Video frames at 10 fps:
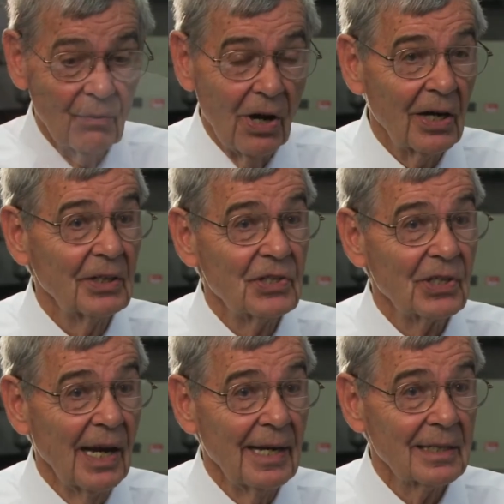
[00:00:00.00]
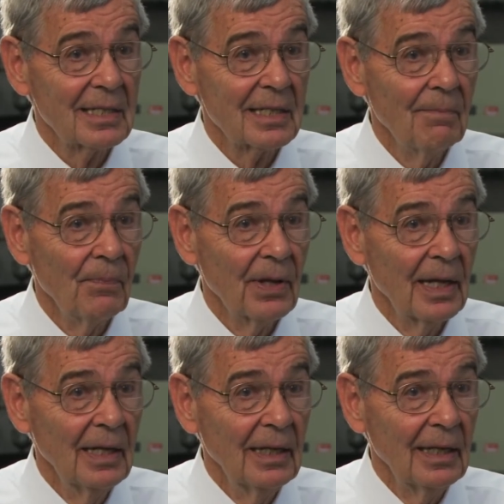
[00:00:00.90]
rocket science.
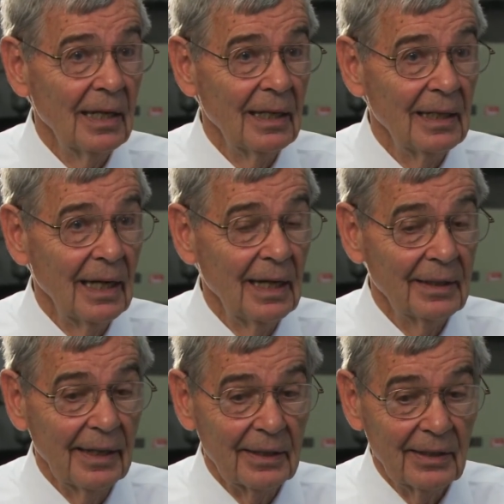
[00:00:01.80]
I